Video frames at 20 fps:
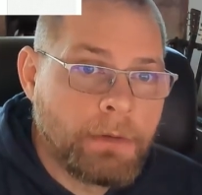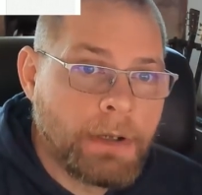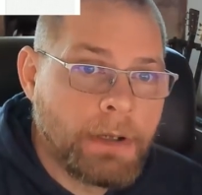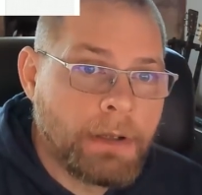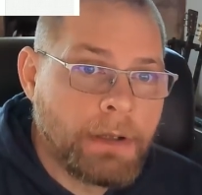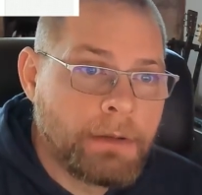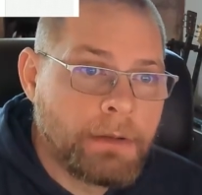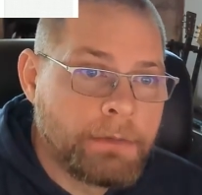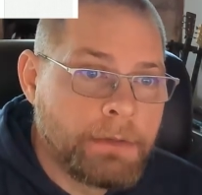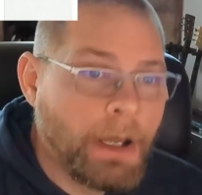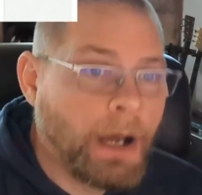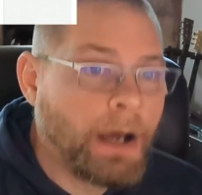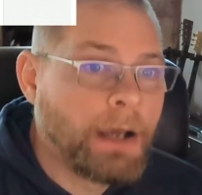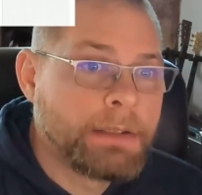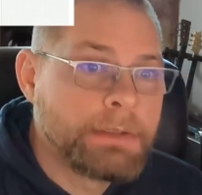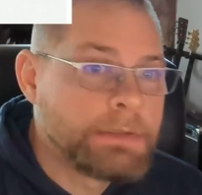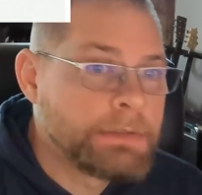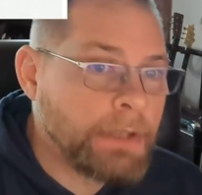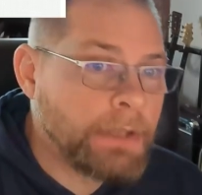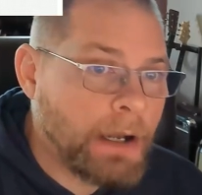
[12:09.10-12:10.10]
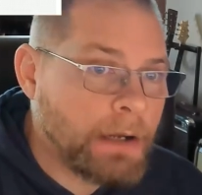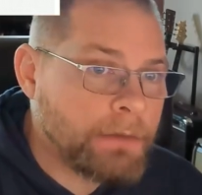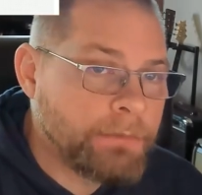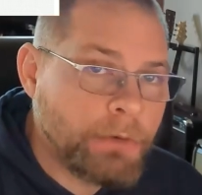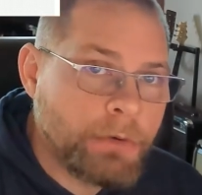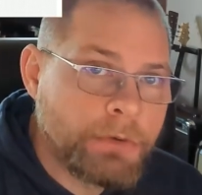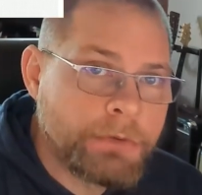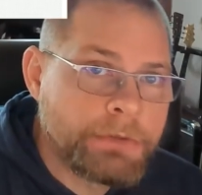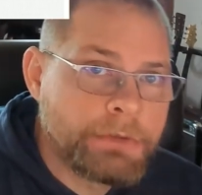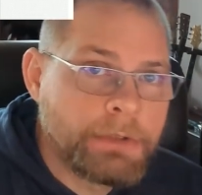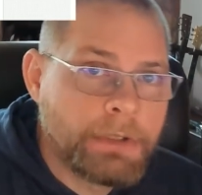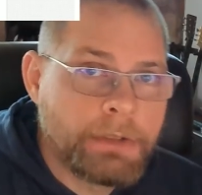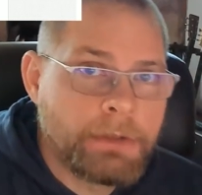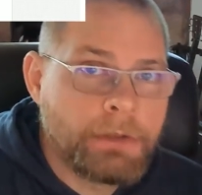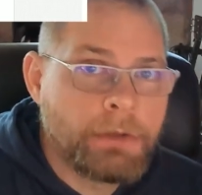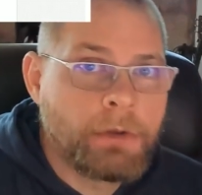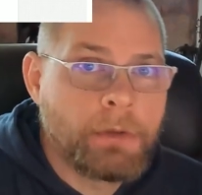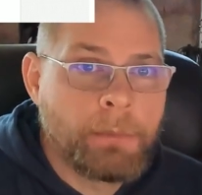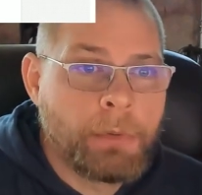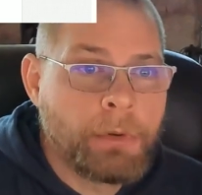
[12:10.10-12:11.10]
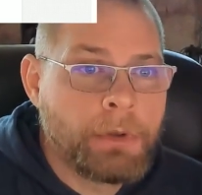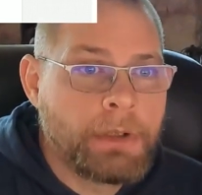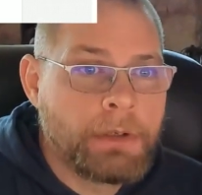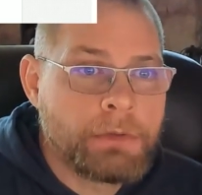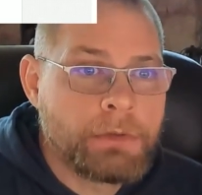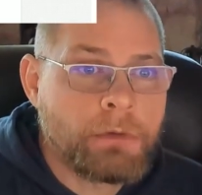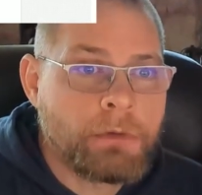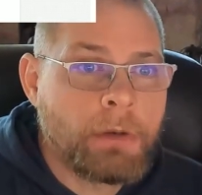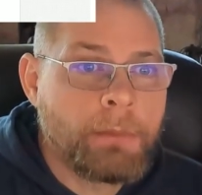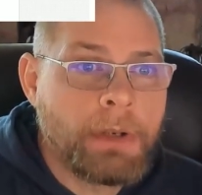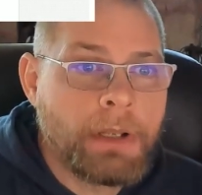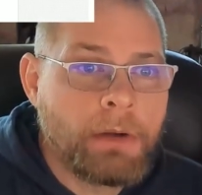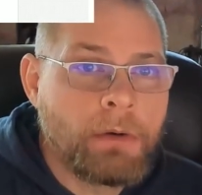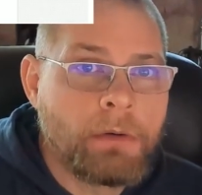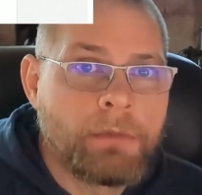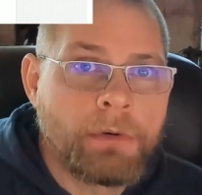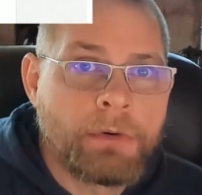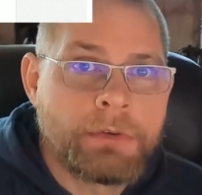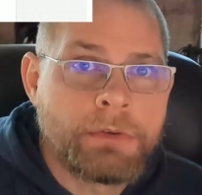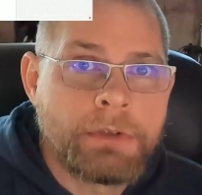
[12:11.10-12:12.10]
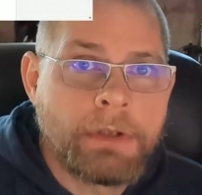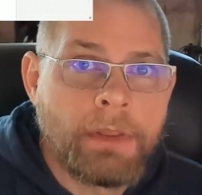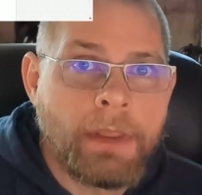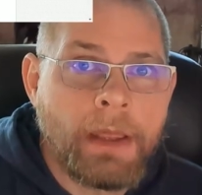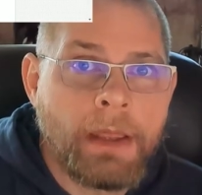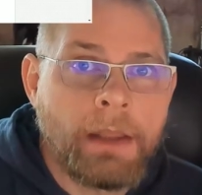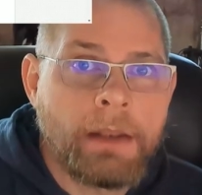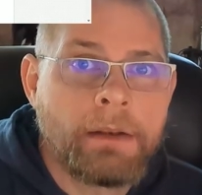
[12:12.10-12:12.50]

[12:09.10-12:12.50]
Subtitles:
non-stock version that you can put in a Screaming Eagle version of that.